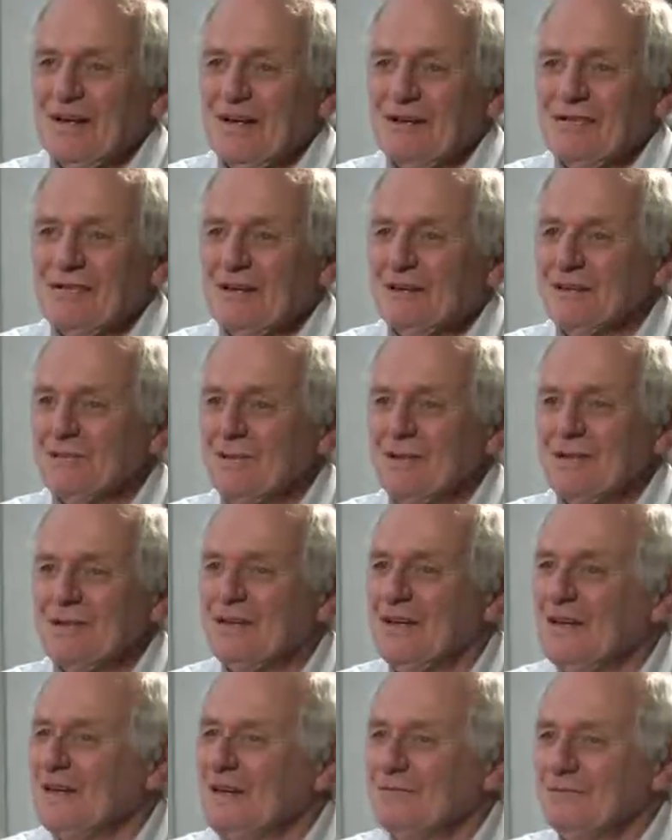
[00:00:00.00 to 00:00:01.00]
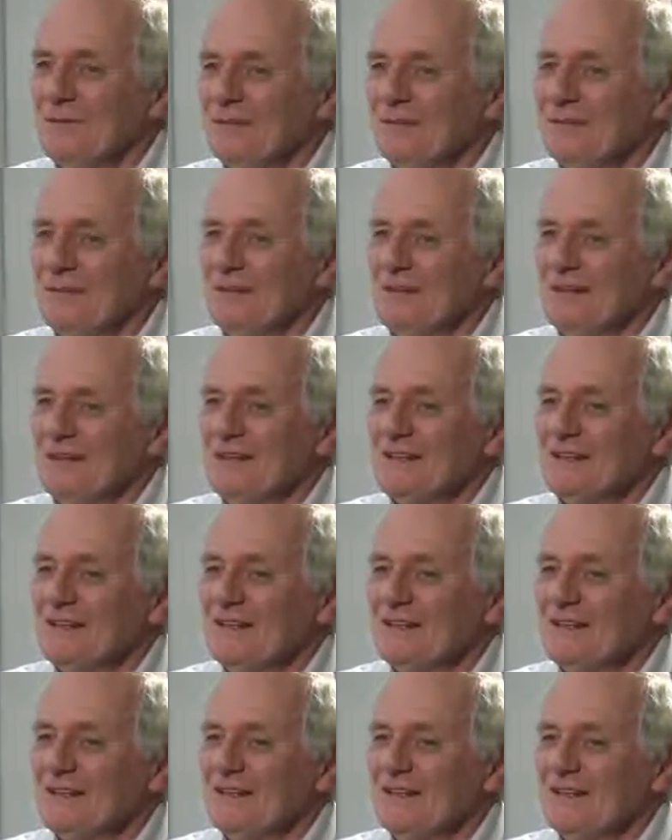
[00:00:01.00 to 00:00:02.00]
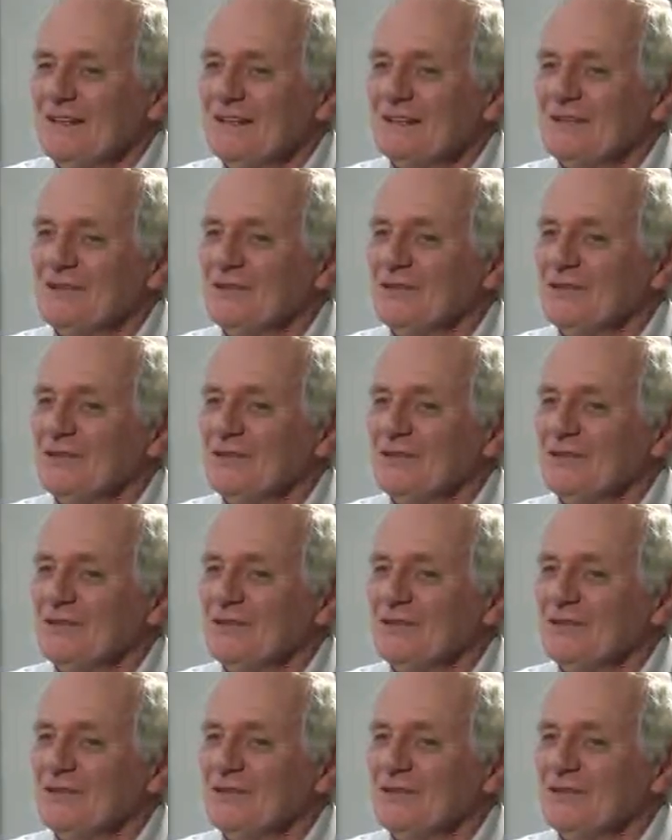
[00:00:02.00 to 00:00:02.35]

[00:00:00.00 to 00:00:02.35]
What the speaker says: If I spoke to any of my colleagues, they'd say, yes,